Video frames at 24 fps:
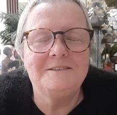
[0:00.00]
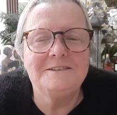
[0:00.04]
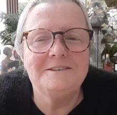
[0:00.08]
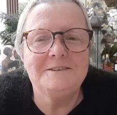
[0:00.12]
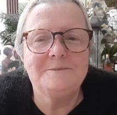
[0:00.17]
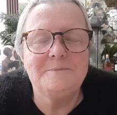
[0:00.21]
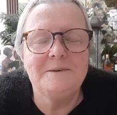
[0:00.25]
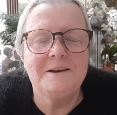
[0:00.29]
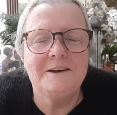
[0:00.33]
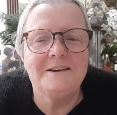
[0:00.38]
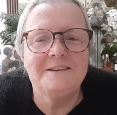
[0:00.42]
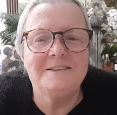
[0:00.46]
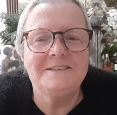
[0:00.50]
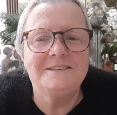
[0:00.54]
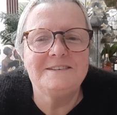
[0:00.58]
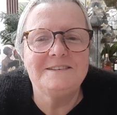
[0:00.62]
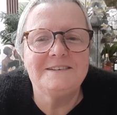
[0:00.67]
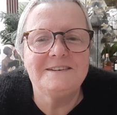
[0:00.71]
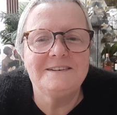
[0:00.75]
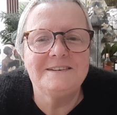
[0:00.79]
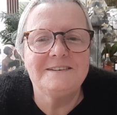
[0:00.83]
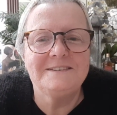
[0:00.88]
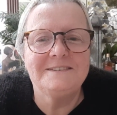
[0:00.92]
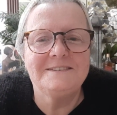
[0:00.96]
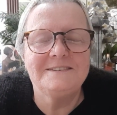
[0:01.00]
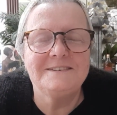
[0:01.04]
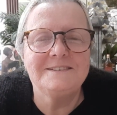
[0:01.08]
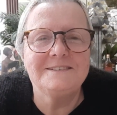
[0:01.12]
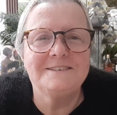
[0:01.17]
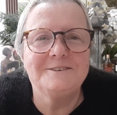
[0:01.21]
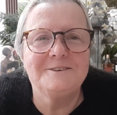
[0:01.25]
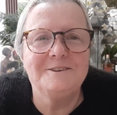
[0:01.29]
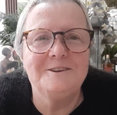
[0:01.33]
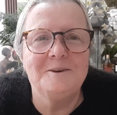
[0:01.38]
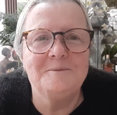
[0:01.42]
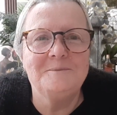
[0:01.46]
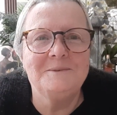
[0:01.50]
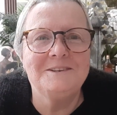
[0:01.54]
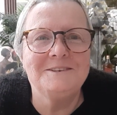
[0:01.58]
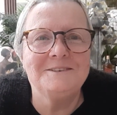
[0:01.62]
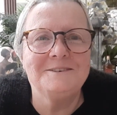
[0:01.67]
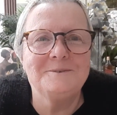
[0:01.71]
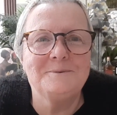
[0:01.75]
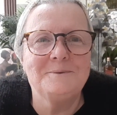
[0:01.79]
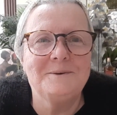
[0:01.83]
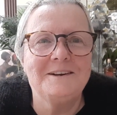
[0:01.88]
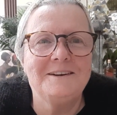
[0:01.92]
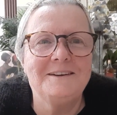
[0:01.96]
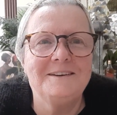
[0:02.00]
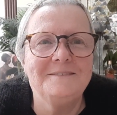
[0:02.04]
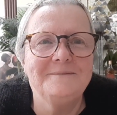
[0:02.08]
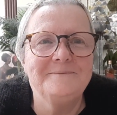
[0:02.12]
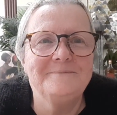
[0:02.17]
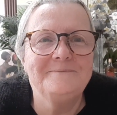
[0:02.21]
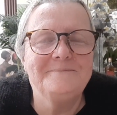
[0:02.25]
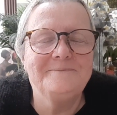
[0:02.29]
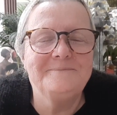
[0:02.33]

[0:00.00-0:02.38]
It's about 6 kilometres away.